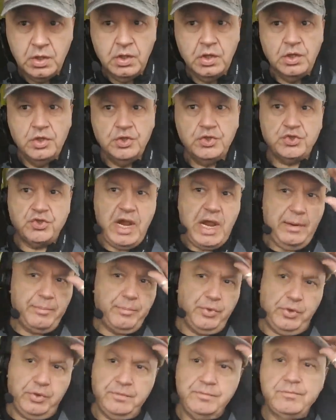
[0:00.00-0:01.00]

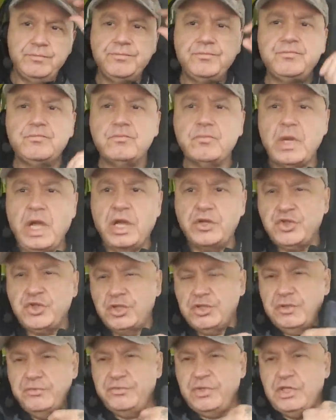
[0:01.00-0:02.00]
Scrapper, I saw
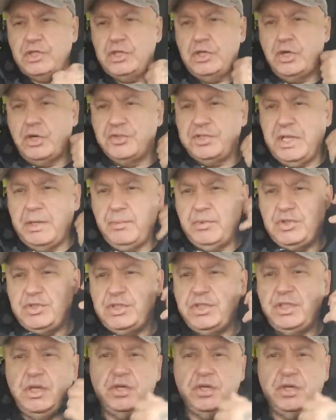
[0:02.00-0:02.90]
your video on that machine,